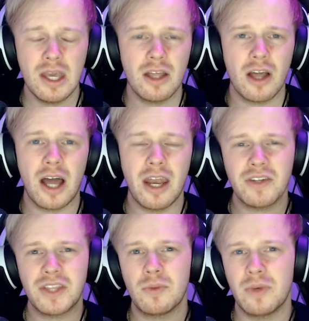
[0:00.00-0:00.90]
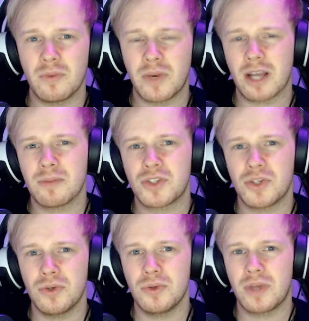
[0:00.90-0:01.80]
Another thing when it comes
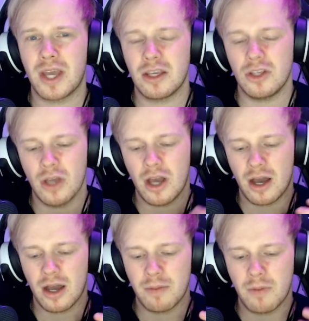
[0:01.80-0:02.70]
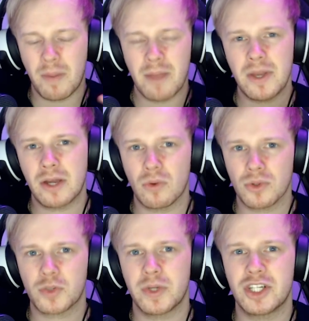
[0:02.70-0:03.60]
to getting a bit bigger on
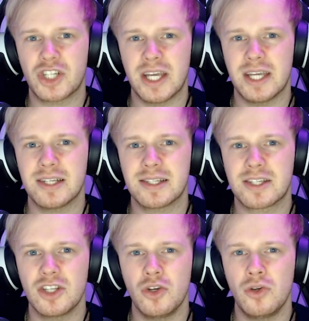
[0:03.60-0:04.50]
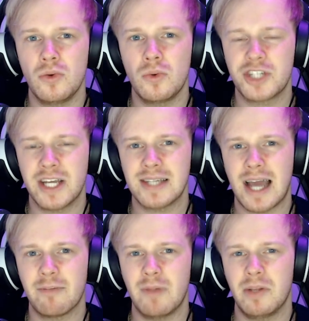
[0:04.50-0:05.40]
Twitch is you will tend to
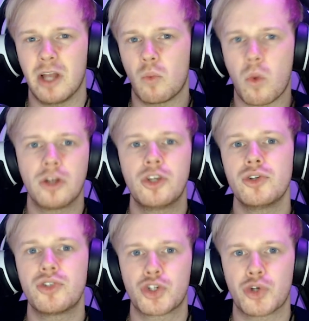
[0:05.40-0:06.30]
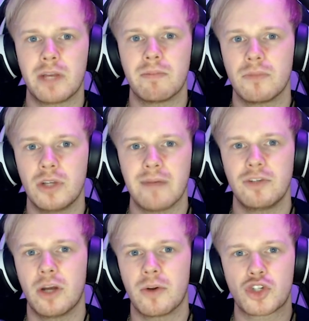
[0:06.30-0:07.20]
have maybe like one good stream. You'll have, you
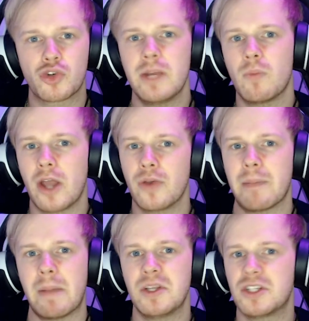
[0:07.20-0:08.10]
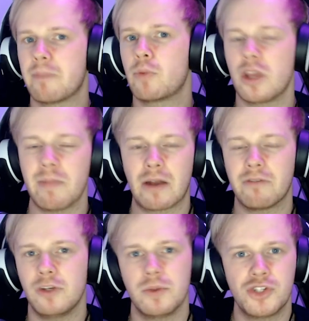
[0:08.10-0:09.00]
know, a stream where you get maybe double the amount of
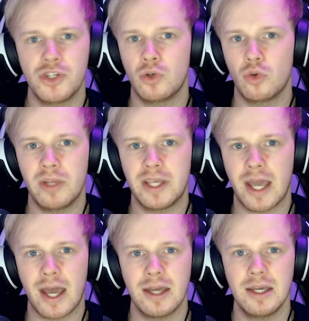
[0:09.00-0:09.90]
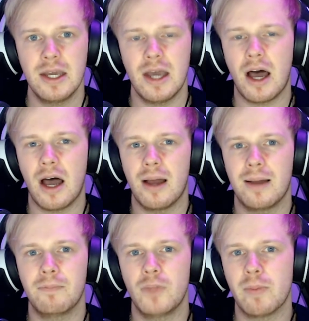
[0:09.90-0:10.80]
viewers that you normally get.
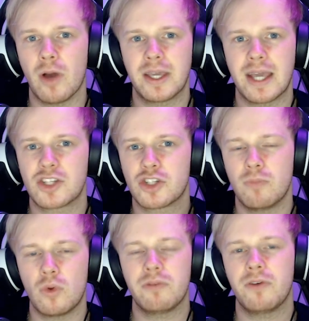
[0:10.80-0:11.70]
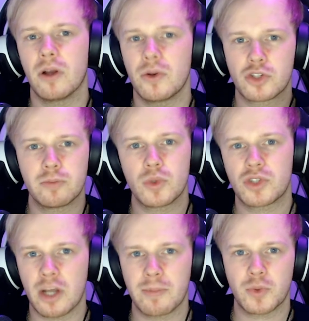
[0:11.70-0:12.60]
You might get some more follows, some more
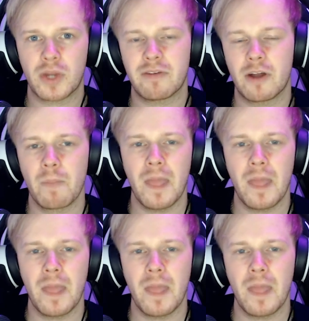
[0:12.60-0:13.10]
subs, whatever.